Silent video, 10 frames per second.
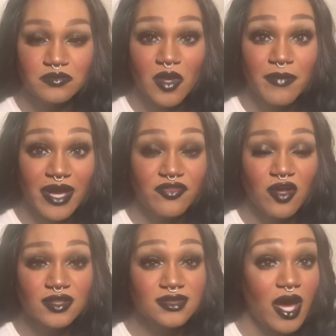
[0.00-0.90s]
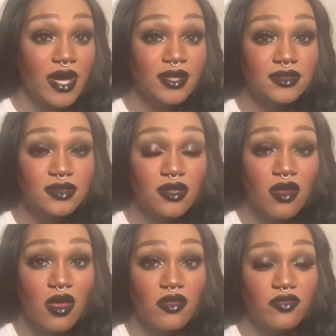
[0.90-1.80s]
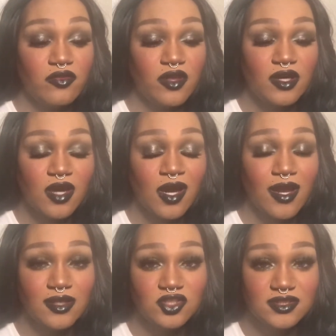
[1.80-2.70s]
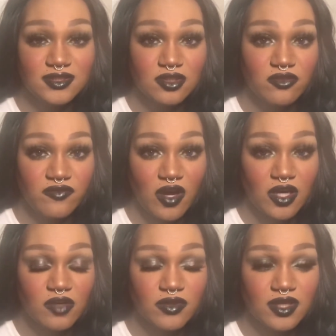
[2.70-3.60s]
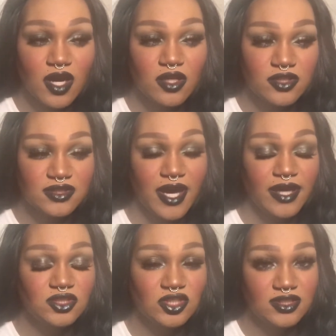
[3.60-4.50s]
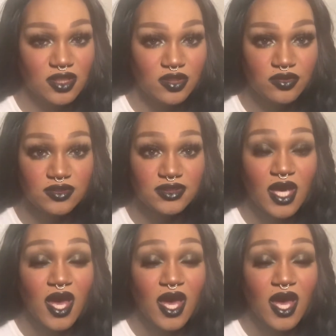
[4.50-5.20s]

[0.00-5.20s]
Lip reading: My thoughts on the collection so far with the colors that I just used.